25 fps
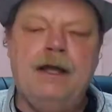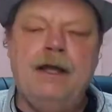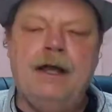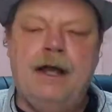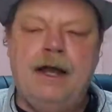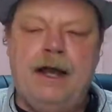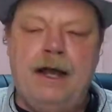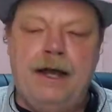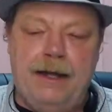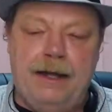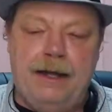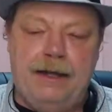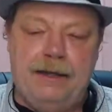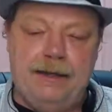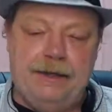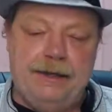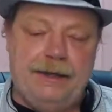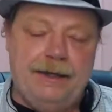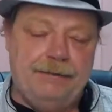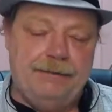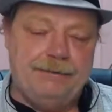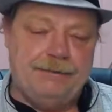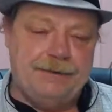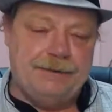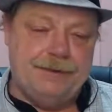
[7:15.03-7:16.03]
I'm gonna
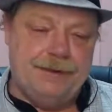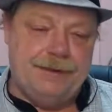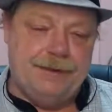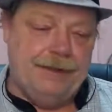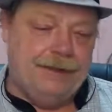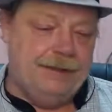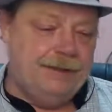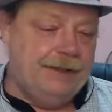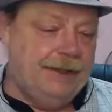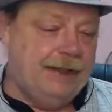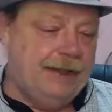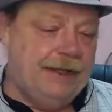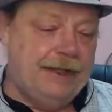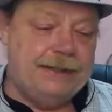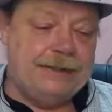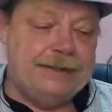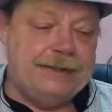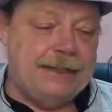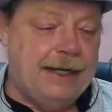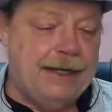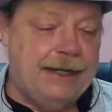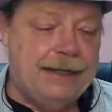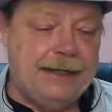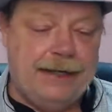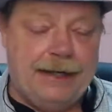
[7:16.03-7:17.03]
have to, like I said,
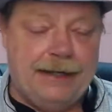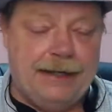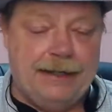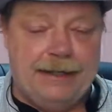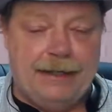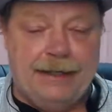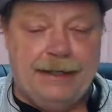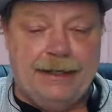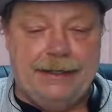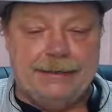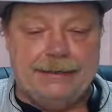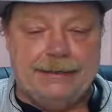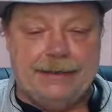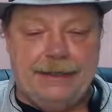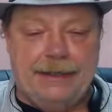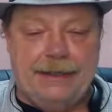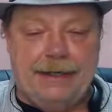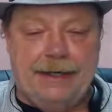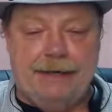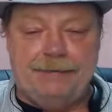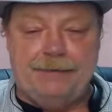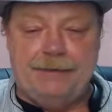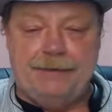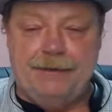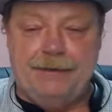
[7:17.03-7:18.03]
I guess I'm gonna
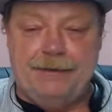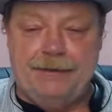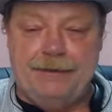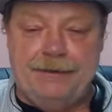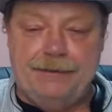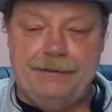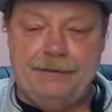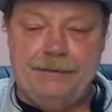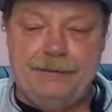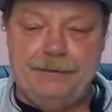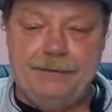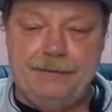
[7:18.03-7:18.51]
have to